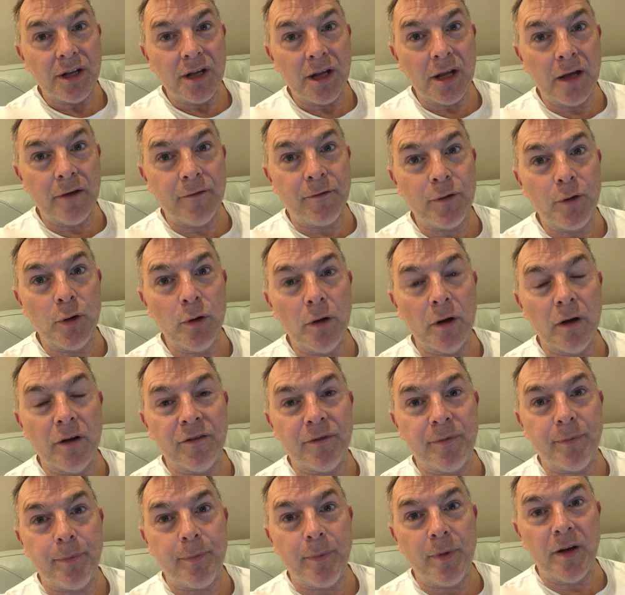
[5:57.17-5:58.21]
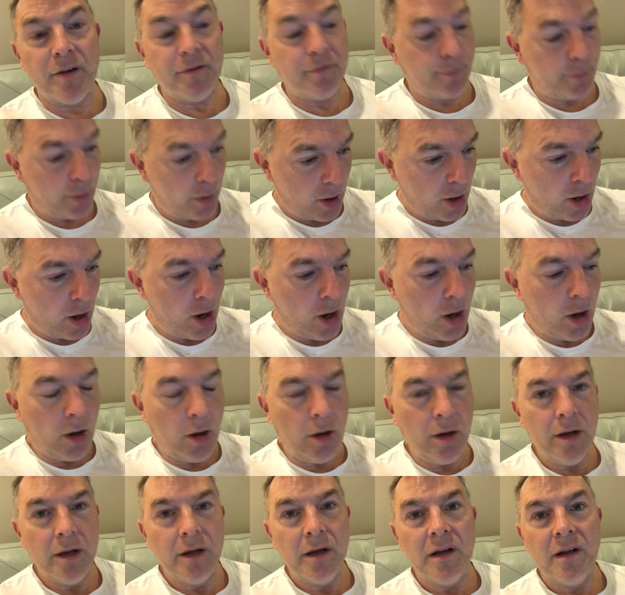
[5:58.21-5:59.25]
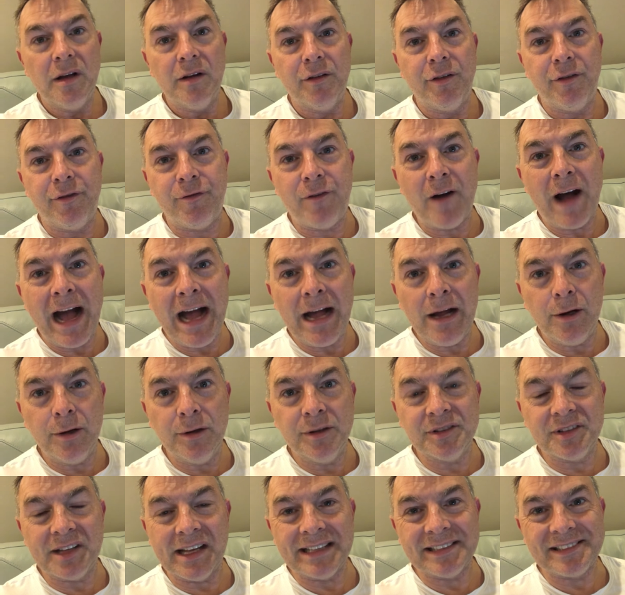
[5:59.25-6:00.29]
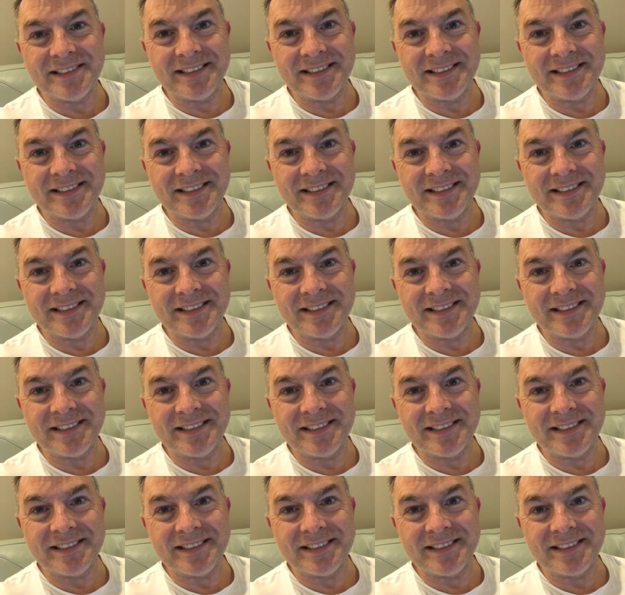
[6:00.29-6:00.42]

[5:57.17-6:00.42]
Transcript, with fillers: if you if if Paul files at